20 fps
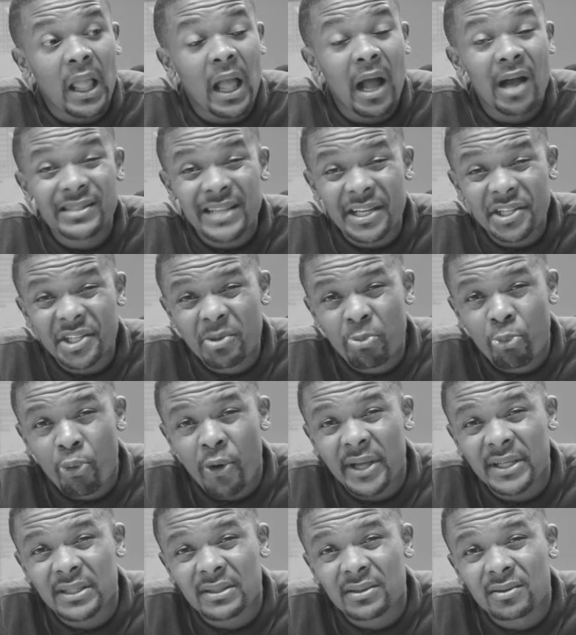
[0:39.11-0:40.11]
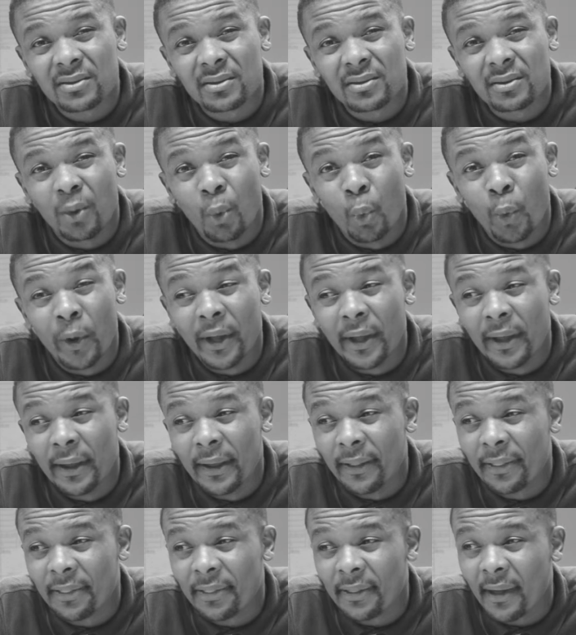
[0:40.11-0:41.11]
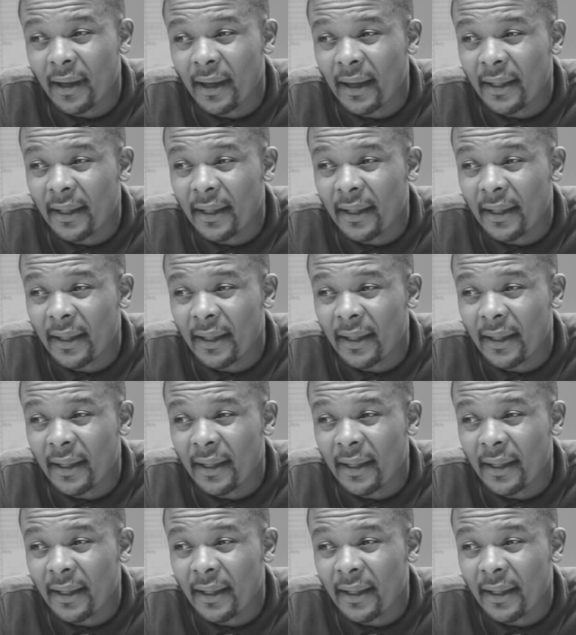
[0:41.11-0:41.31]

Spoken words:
I was actually impressed with